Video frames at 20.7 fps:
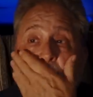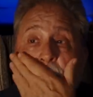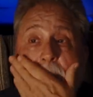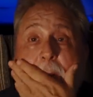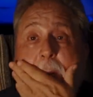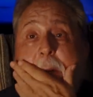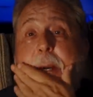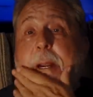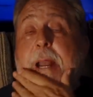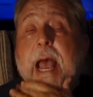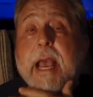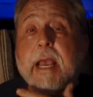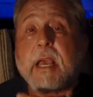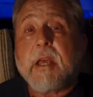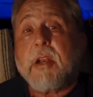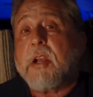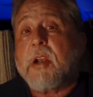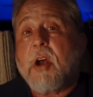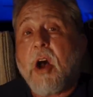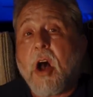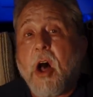You're not
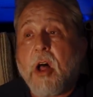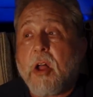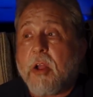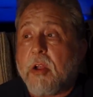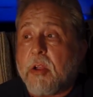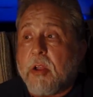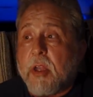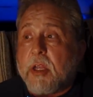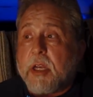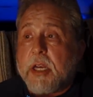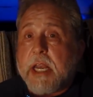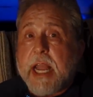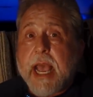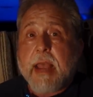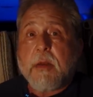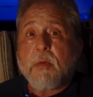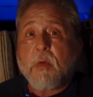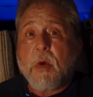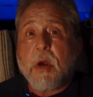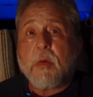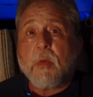going to call
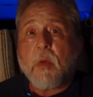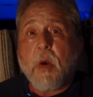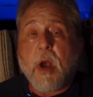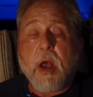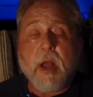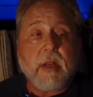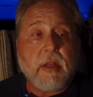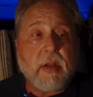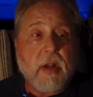911.